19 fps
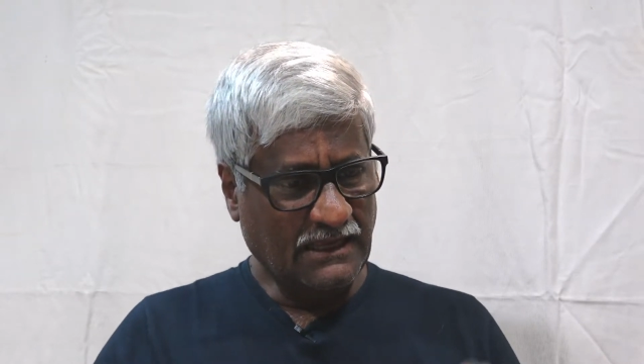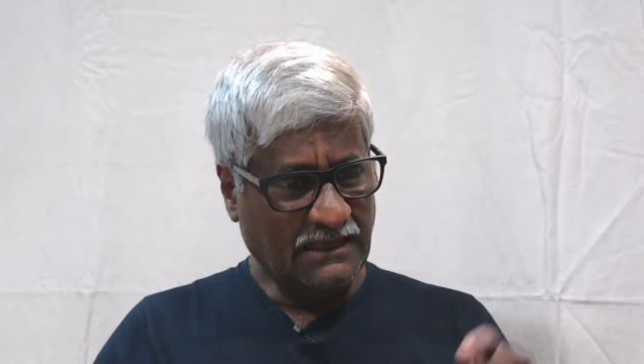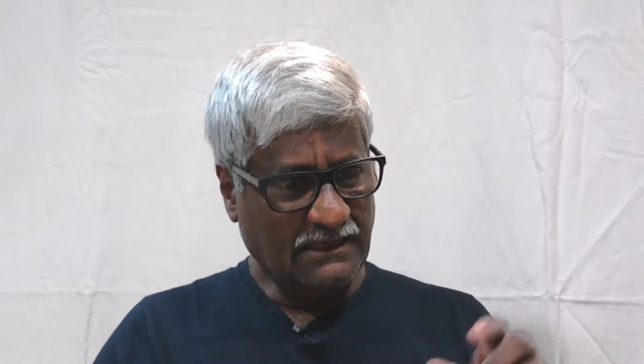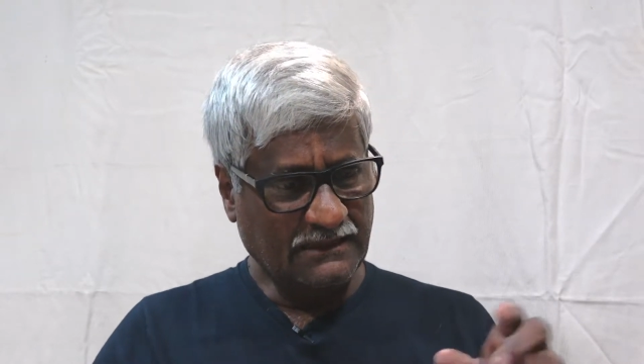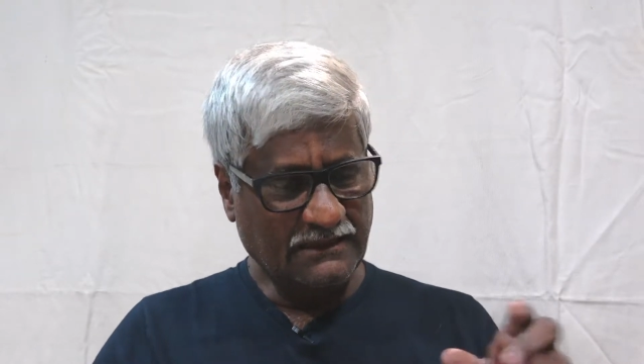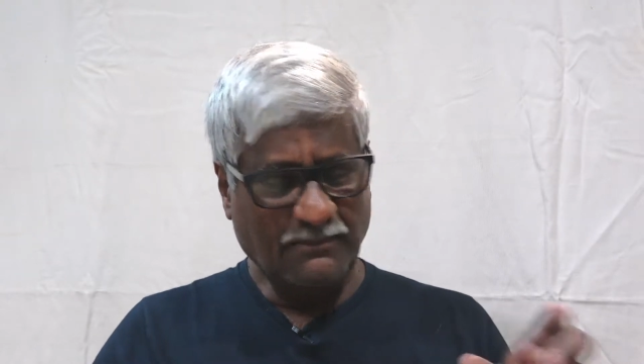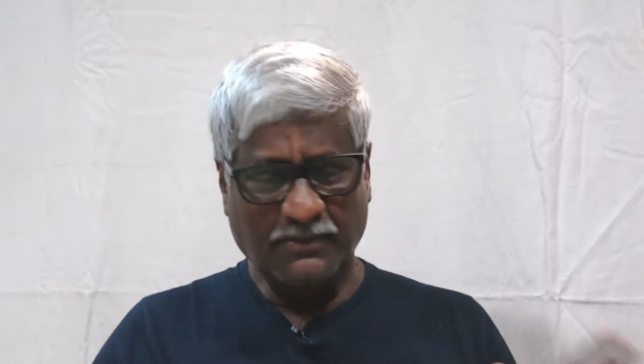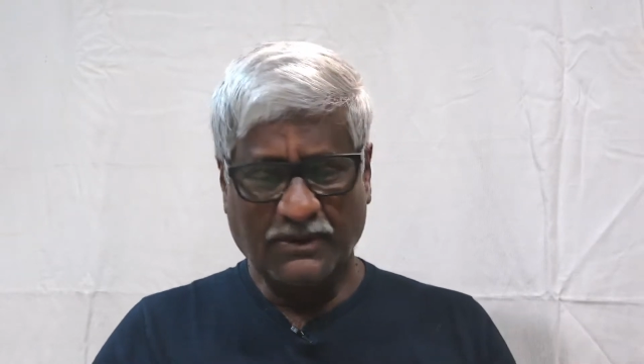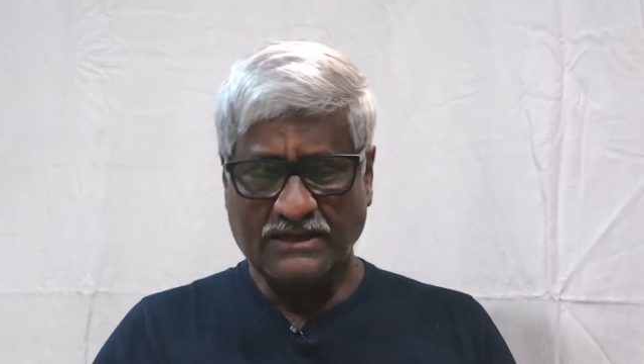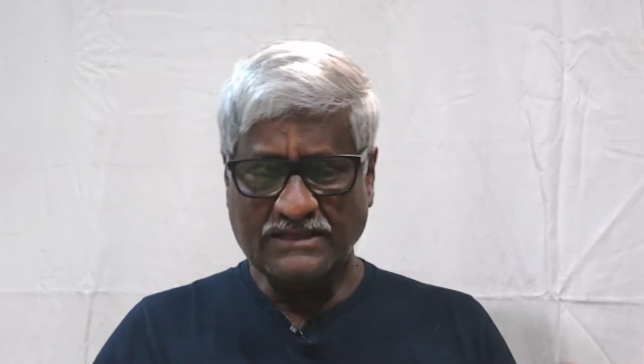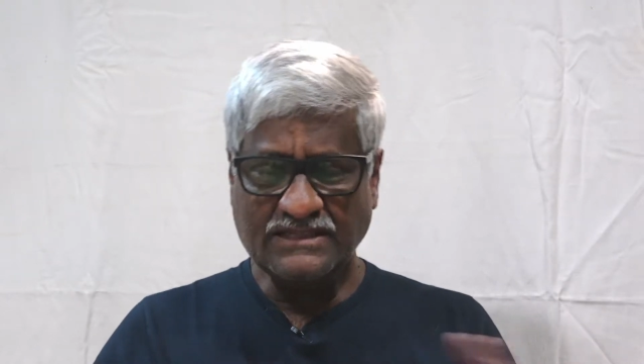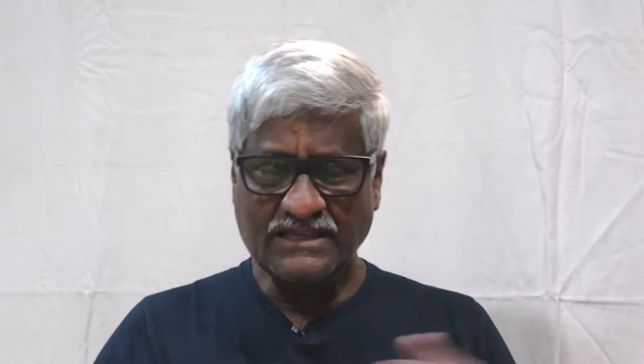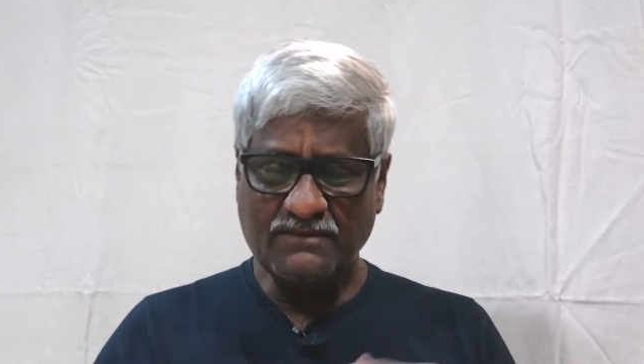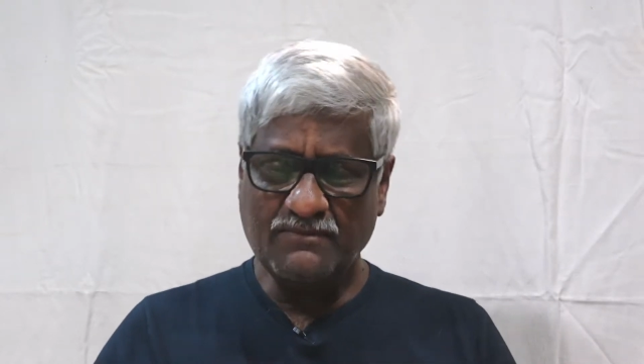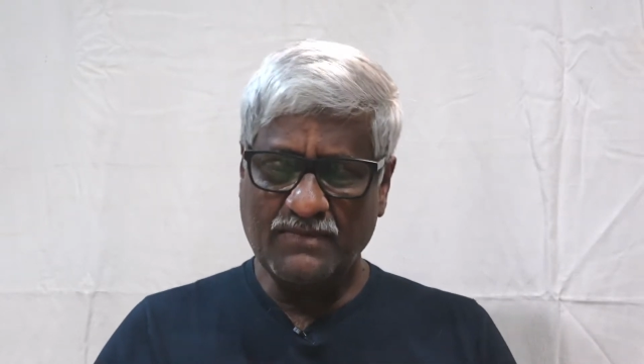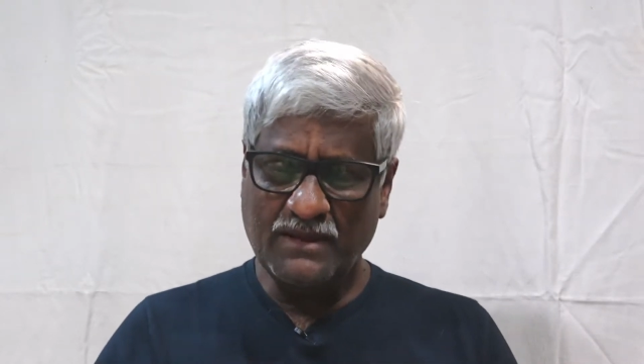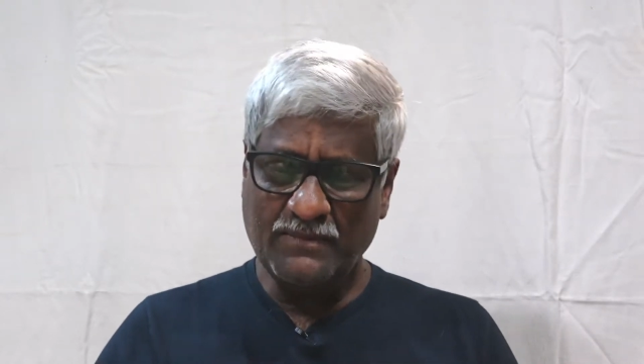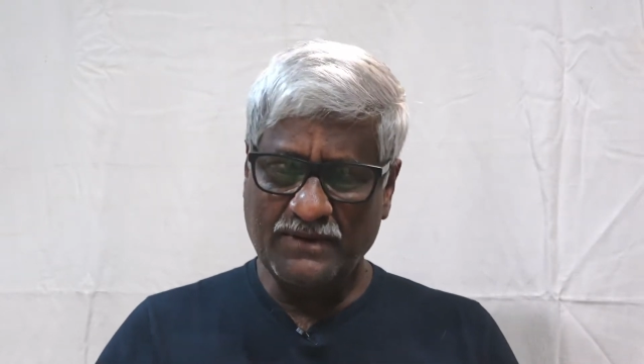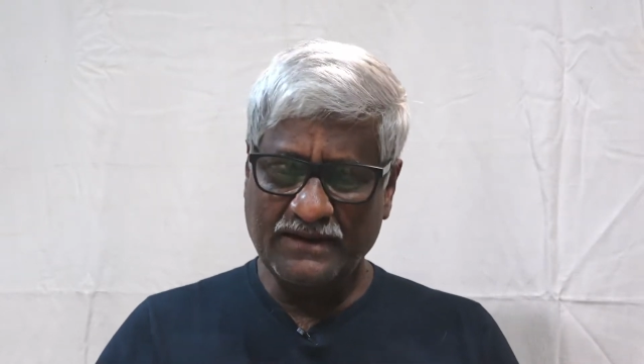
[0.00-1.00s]
The
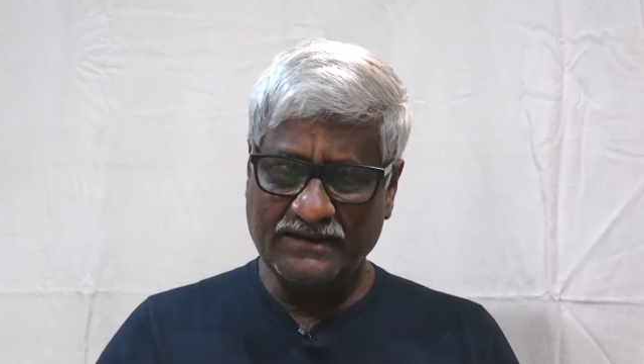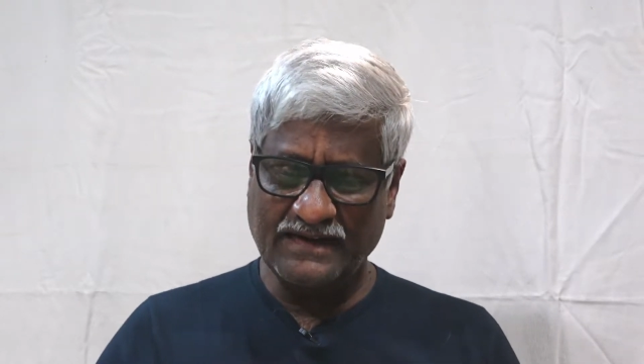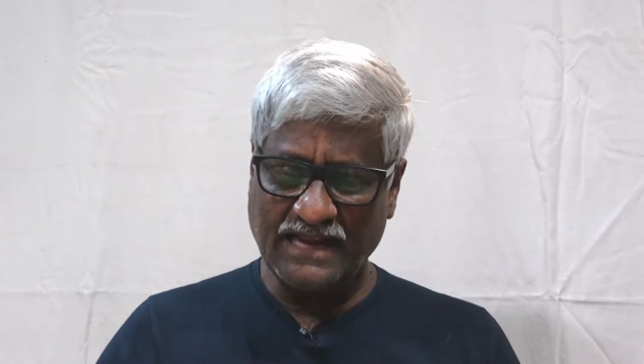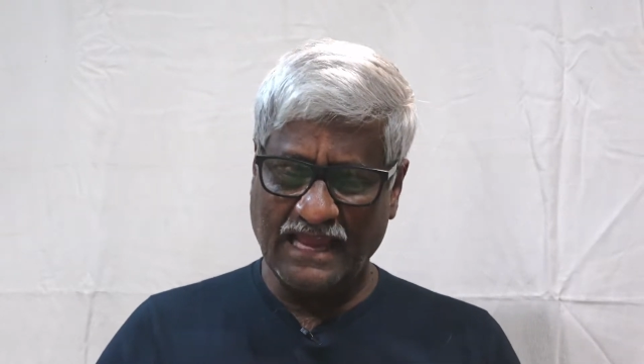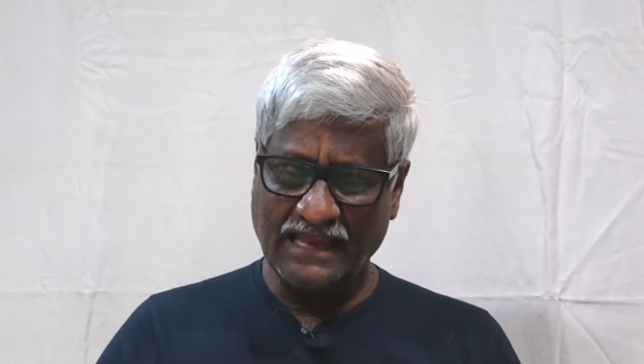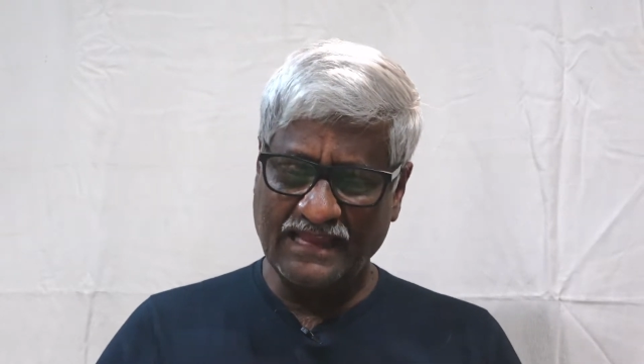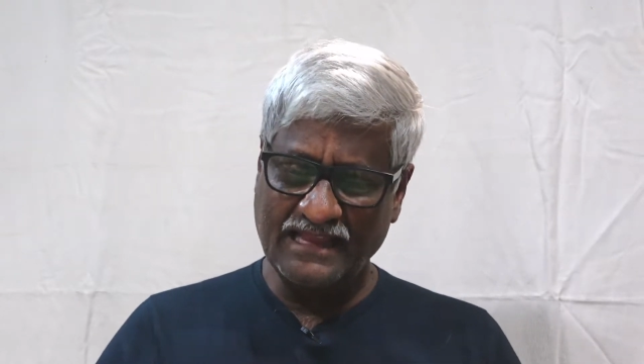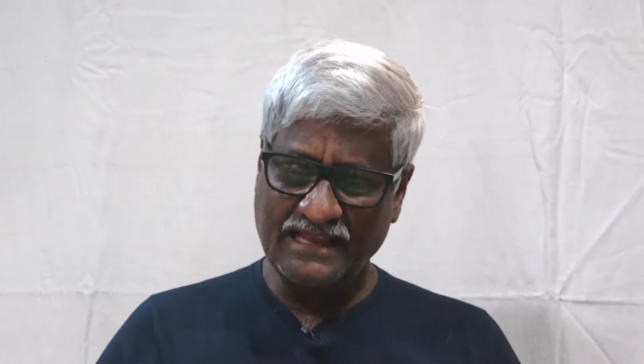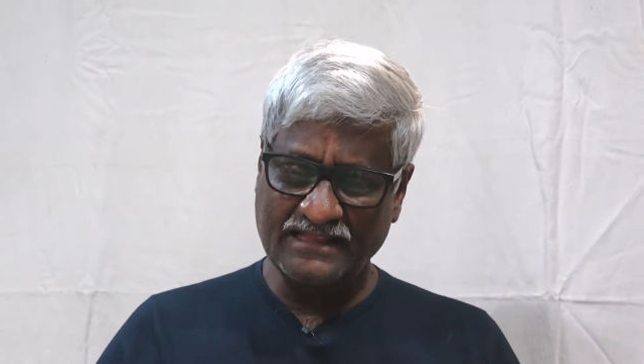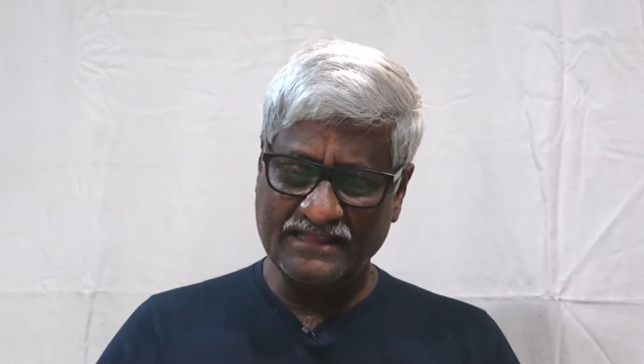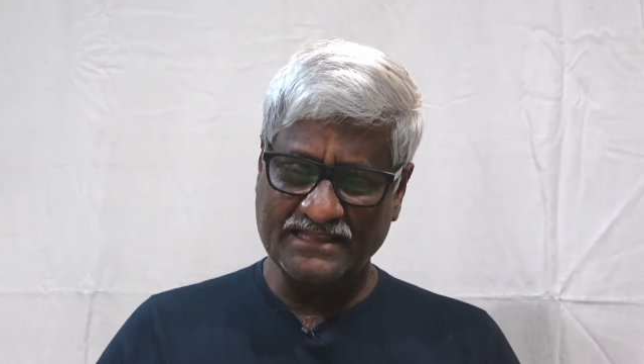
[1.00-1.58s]
person may be dragging